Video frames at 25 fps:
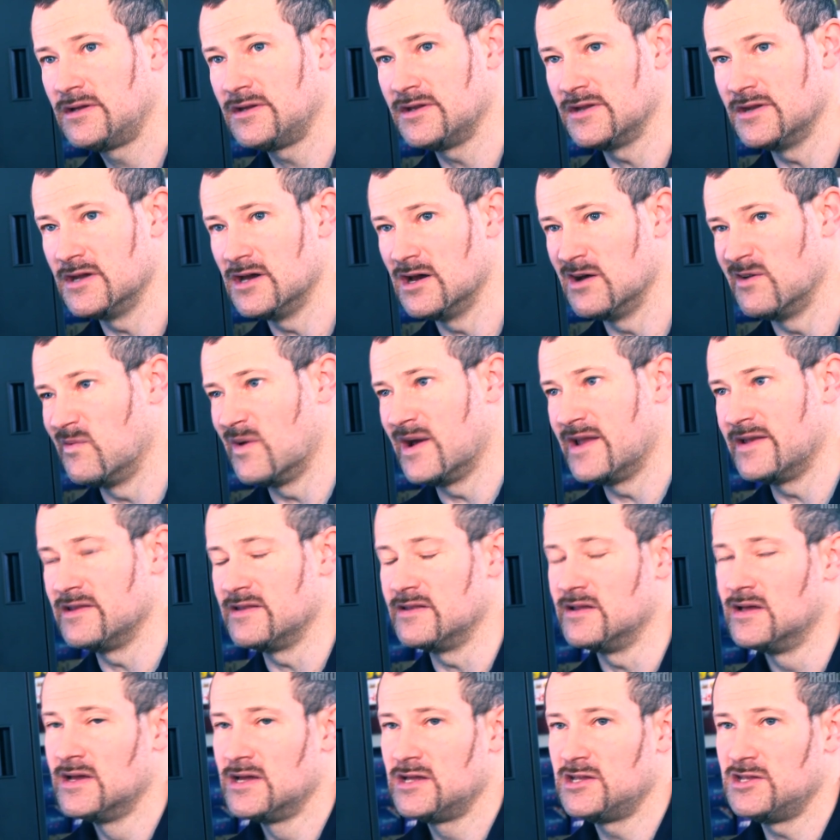You know,
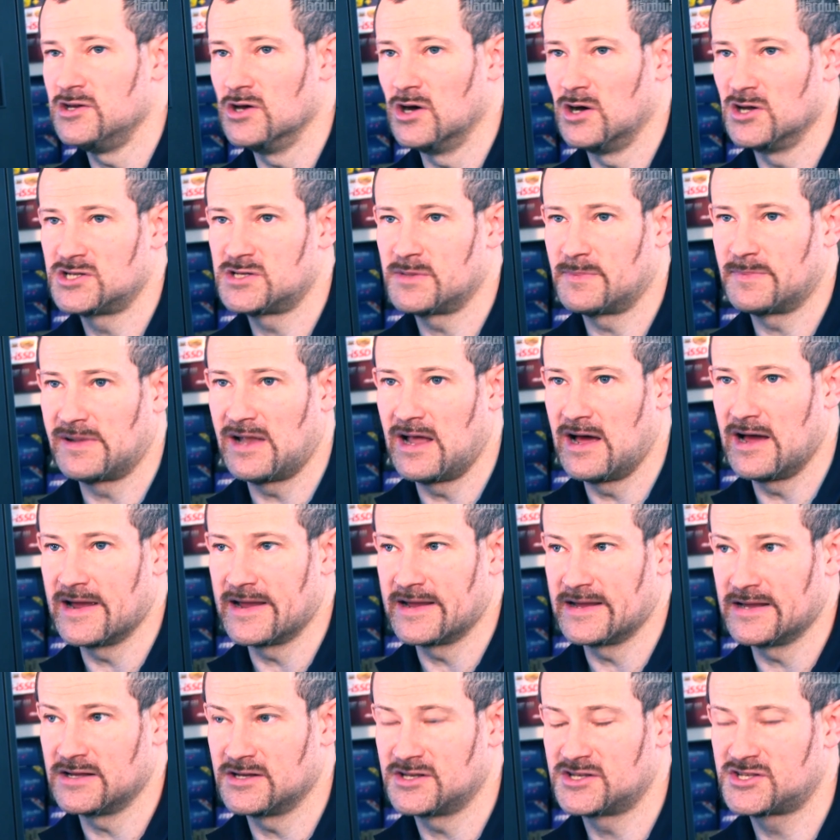when you're
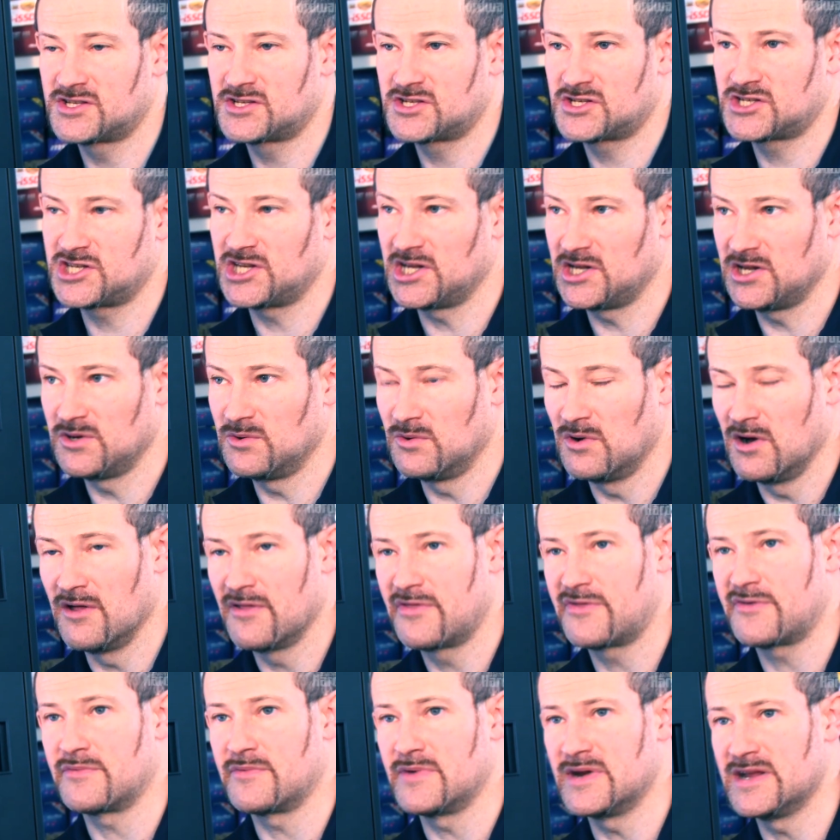supplying two or
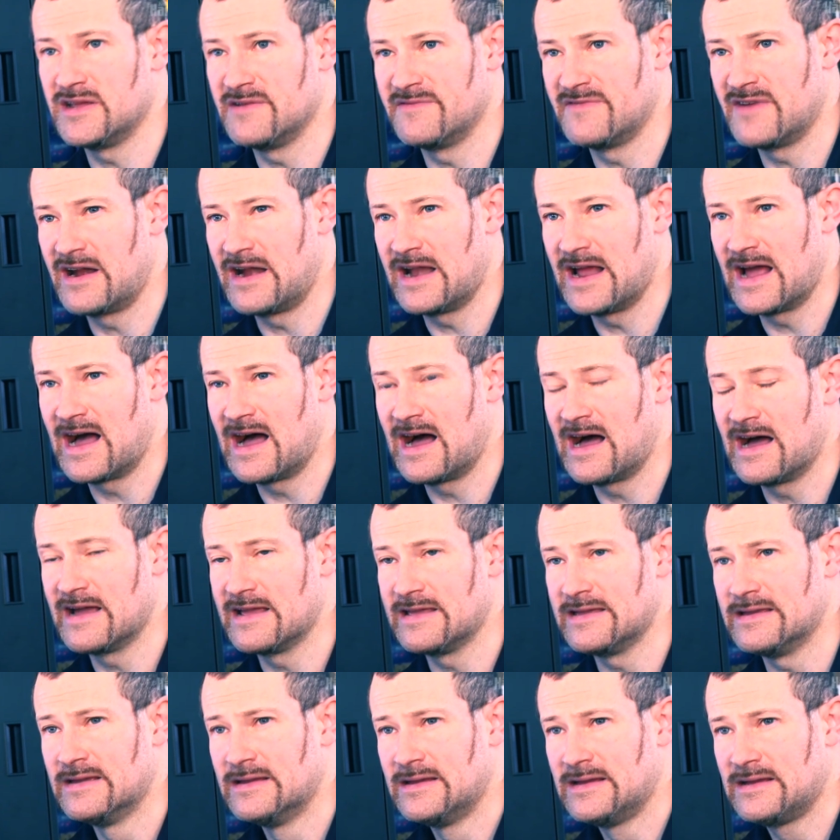three very
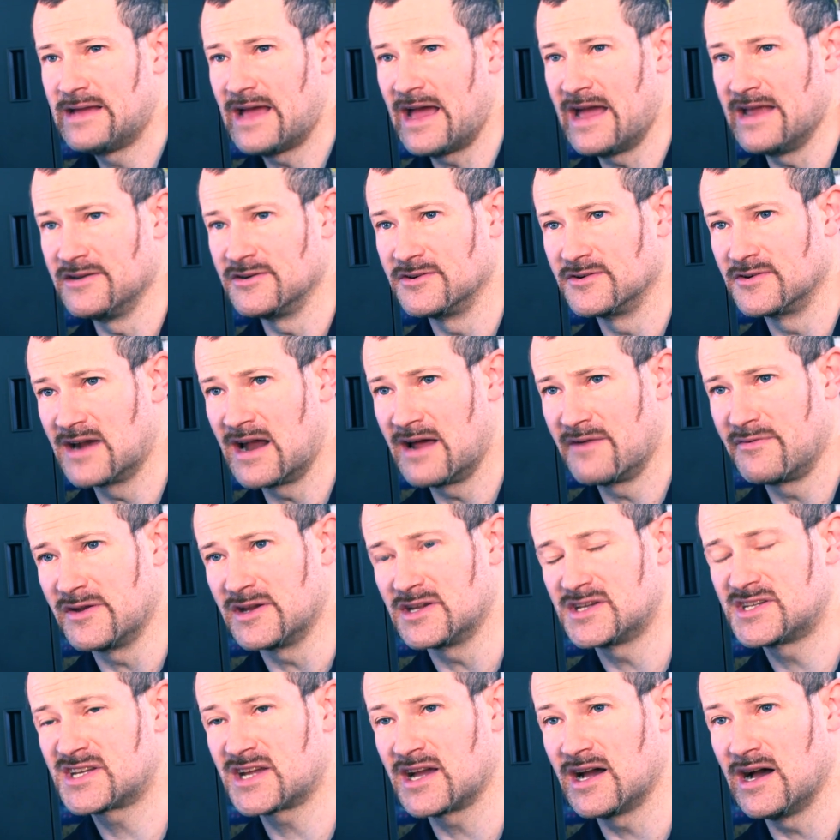high-end
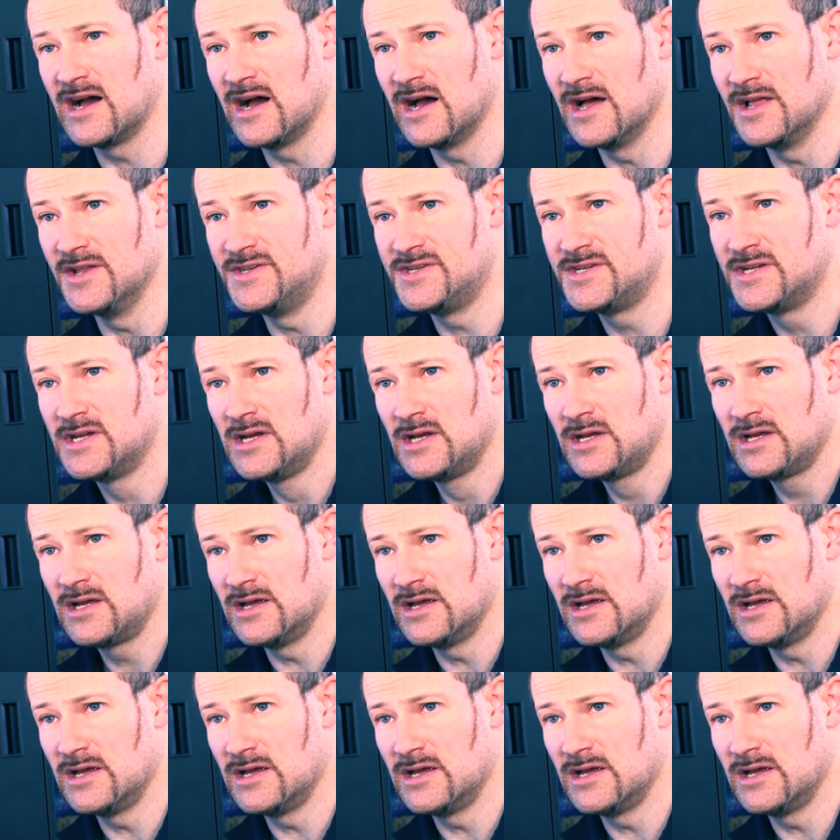graphics cards,